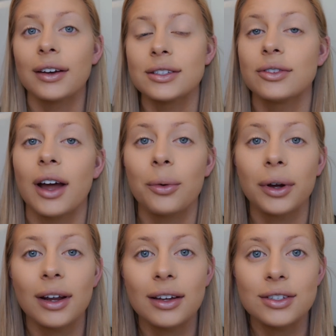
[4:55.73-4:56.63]
so now we're
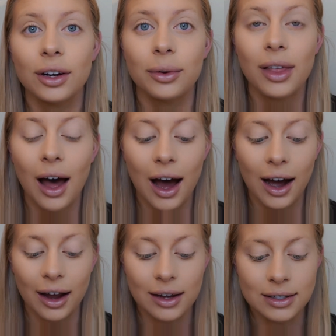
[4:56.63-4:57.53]
gonna get started with the
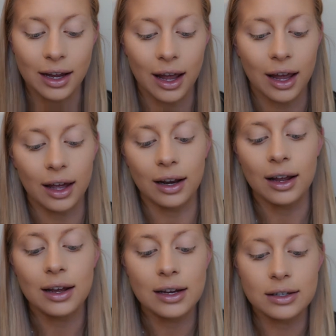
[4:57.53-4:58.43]
eyes, and
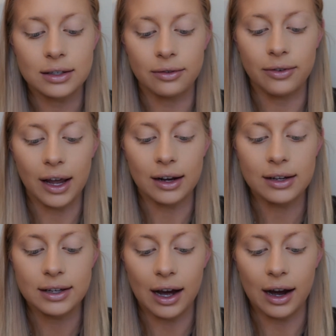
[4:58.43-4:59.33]

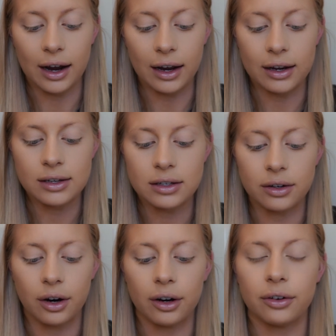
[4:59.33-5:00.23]
Savanna's eyes
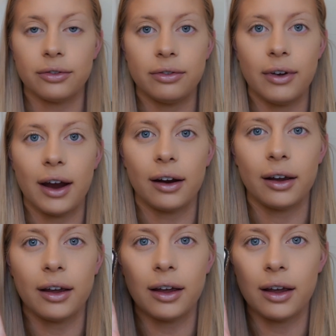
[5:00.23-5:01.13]
are
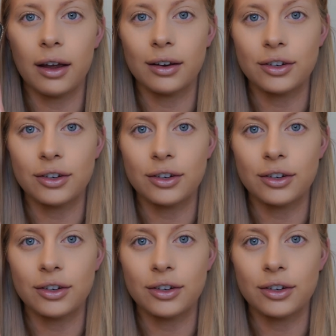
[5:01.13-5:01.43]
very